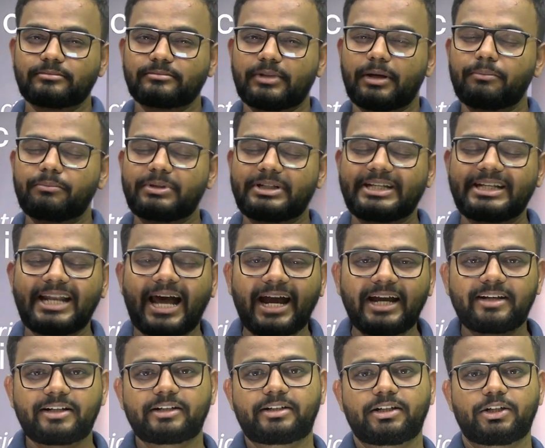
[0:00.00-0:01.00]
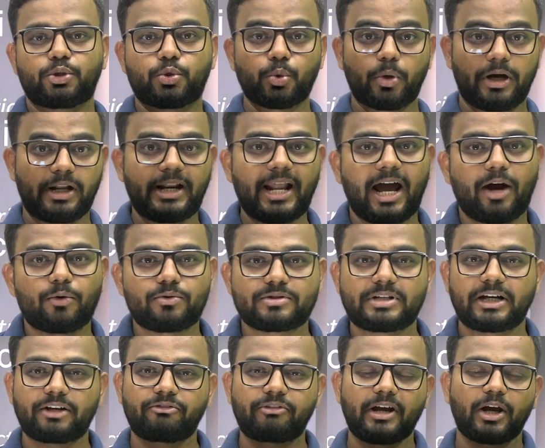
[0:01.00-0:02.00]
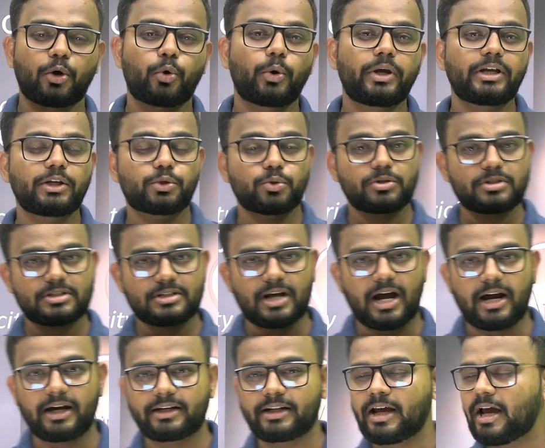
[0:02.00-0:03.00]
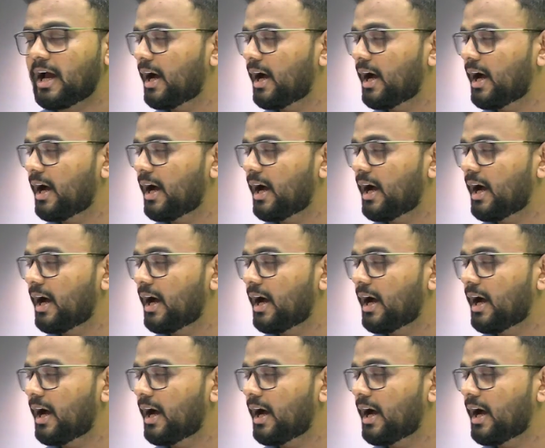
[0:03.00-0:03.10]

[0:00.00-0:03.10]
am delighted to announce that we are going to start